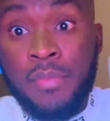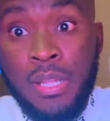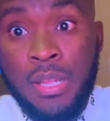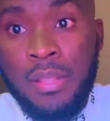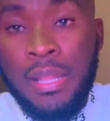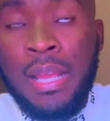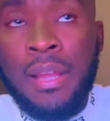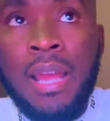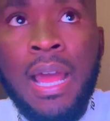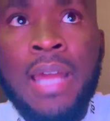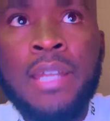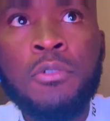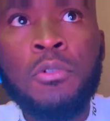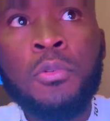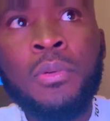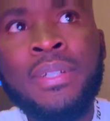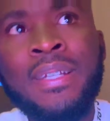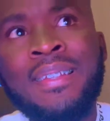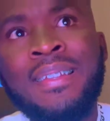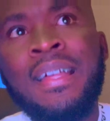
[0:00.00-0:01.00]
Like, I don't
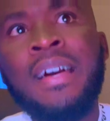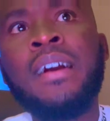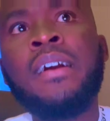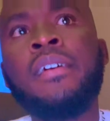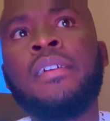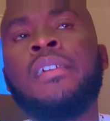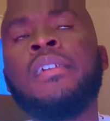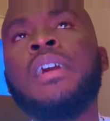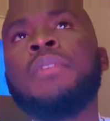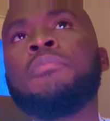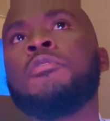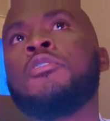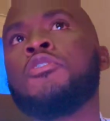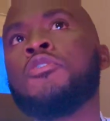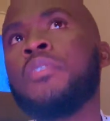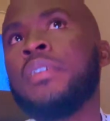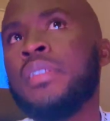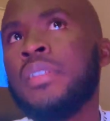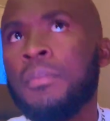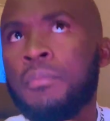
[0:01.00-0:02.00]
want to lie, I'm
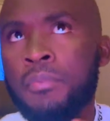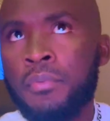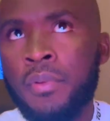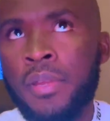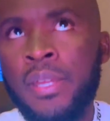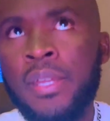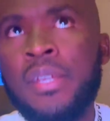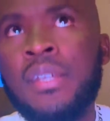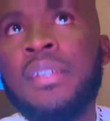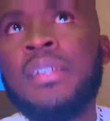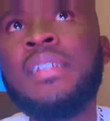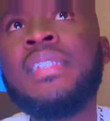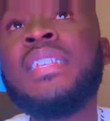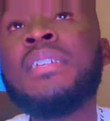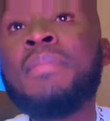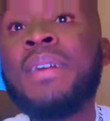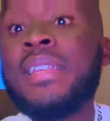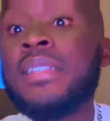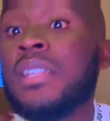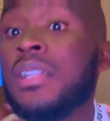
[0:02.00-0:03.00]
enjoying the break, easing
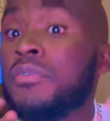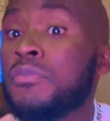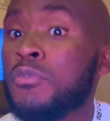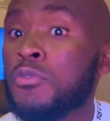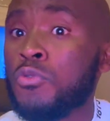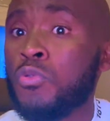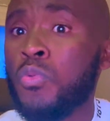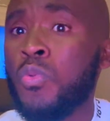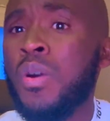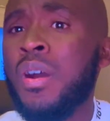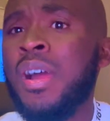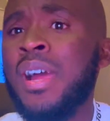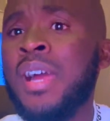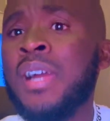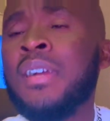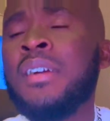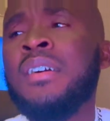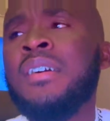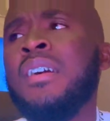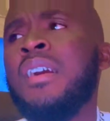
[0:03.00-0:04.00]
myself into
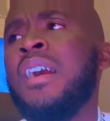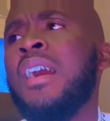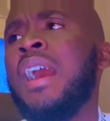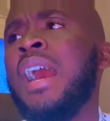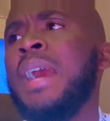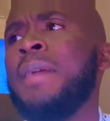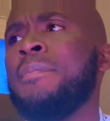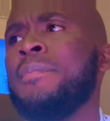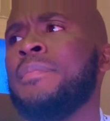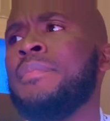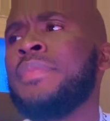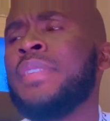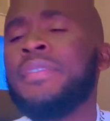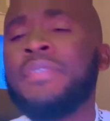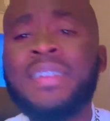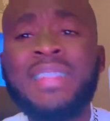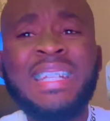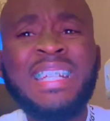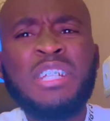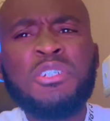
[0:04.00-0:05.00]
work. The
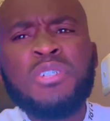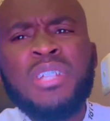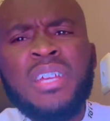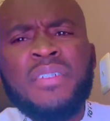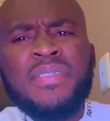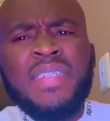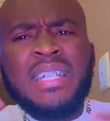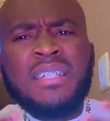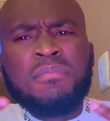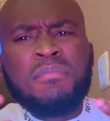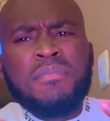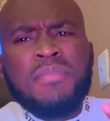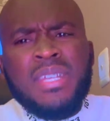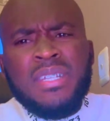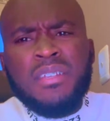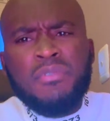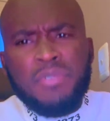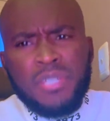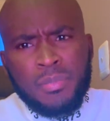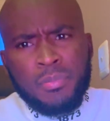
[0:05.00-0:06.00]
fact that I don't have that
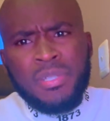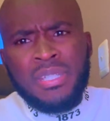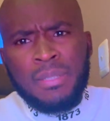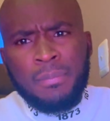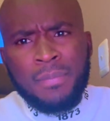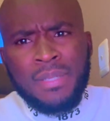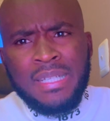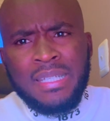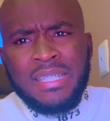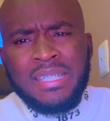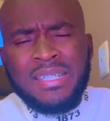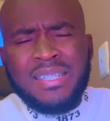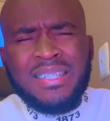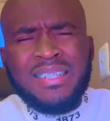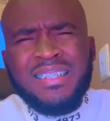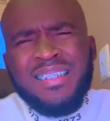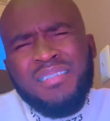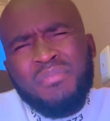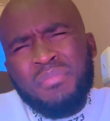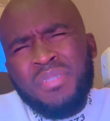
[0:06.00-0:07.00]
many
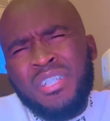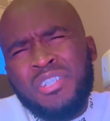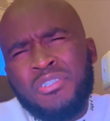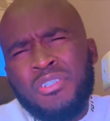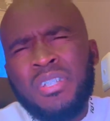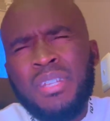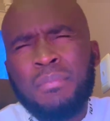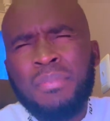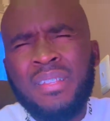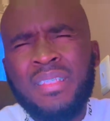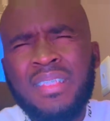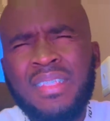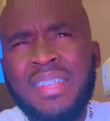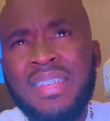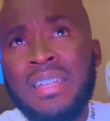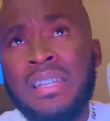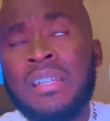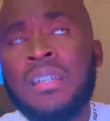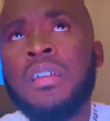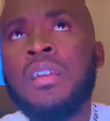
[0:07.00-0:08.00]
responsibilities, I mean, it's not a bad
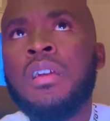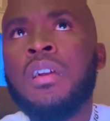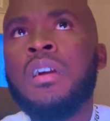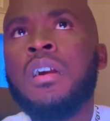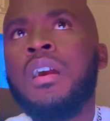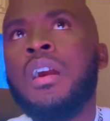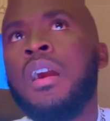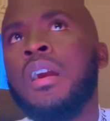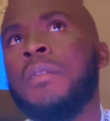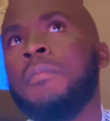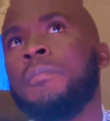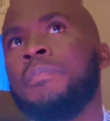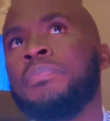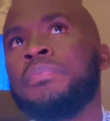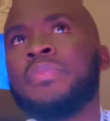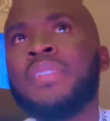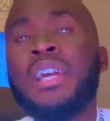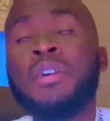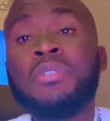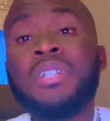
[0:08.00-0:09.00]
thing. I
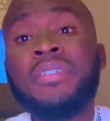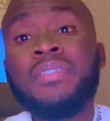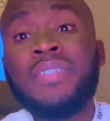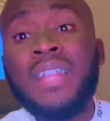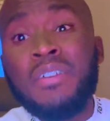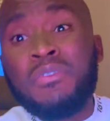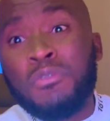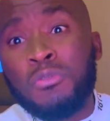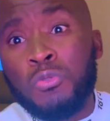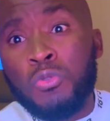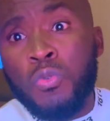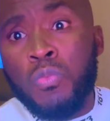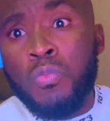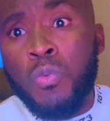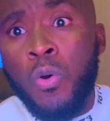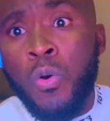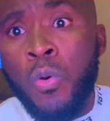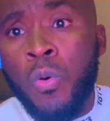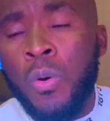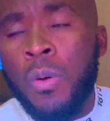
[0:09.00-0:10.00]
would have loved to do
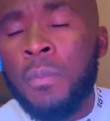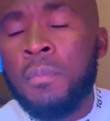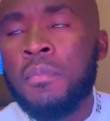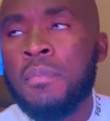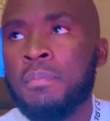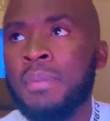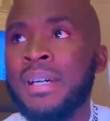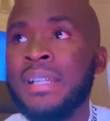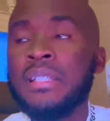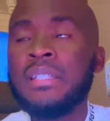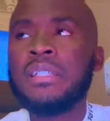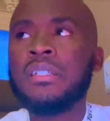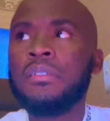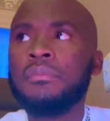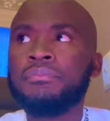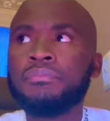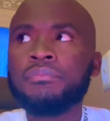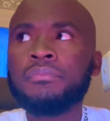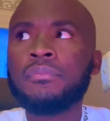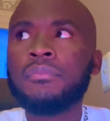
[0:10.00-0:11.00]
more, but
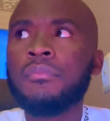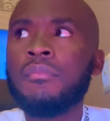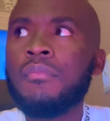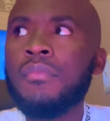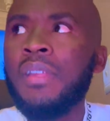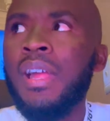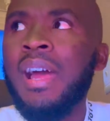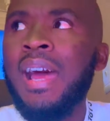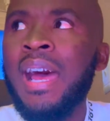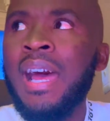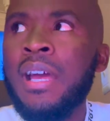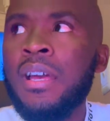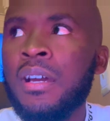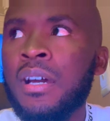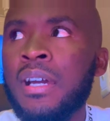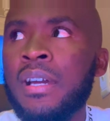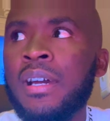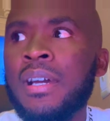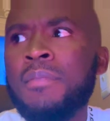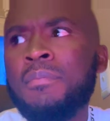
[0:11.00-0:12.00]

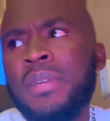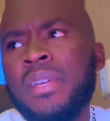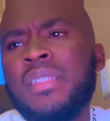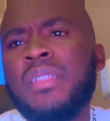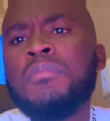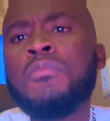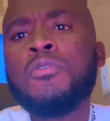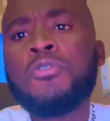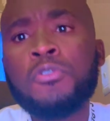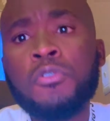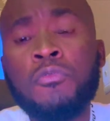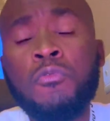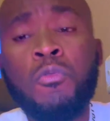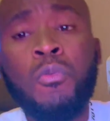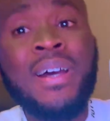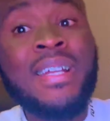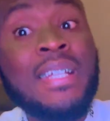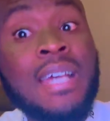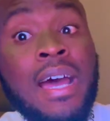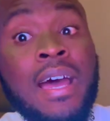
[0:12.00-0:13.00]
I make the most of
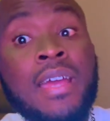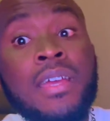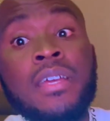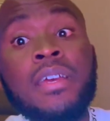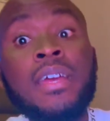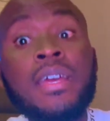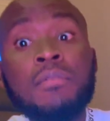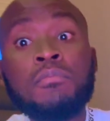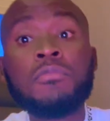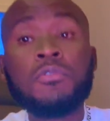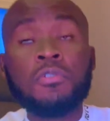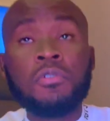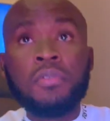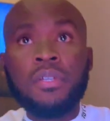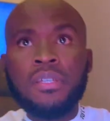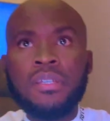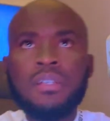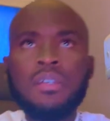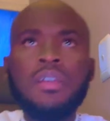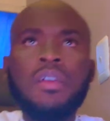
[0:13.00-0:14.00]
what I am
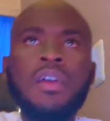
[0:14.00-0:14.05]
doing,